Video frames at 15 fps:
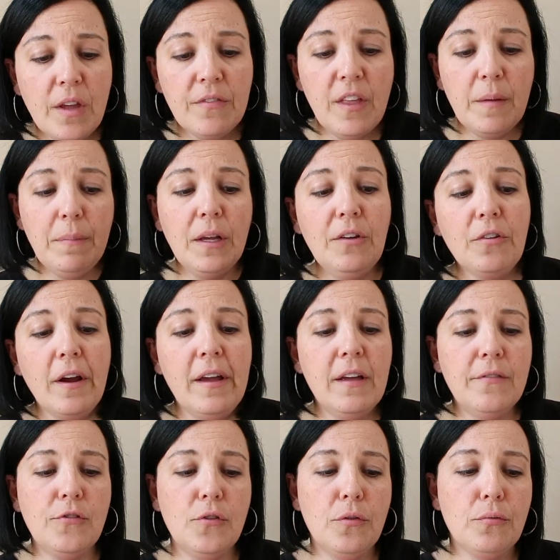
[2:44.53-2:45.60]
They'd be great
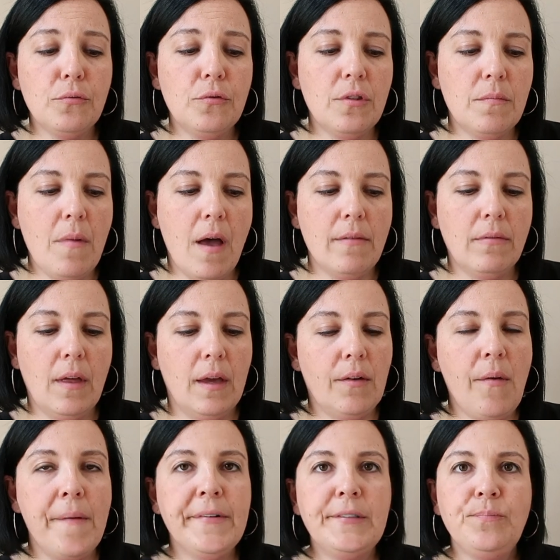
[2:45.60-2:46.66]
if you threw them on like
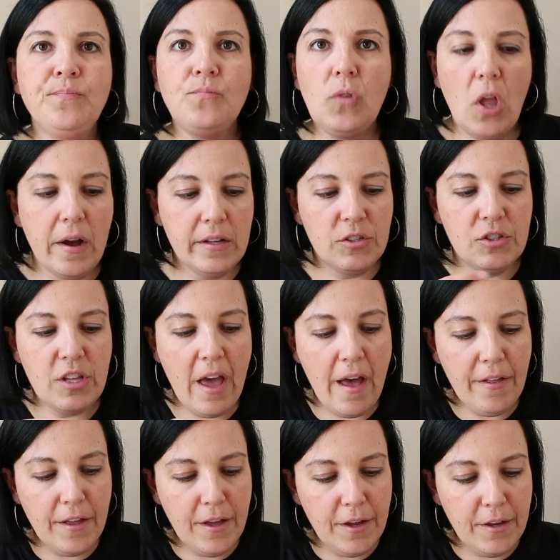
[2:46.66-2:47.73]
a
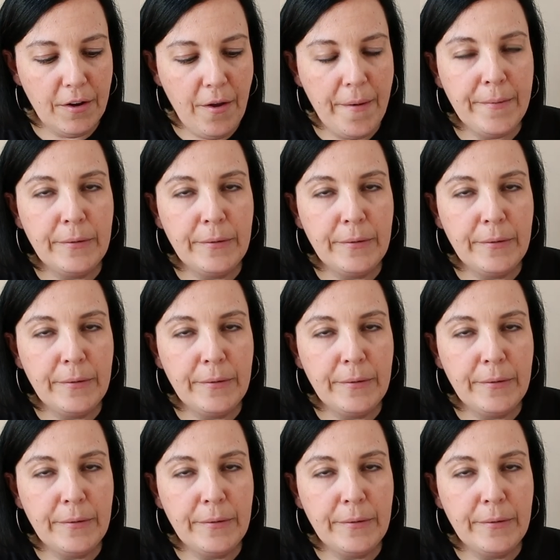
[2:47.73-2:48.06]
salad.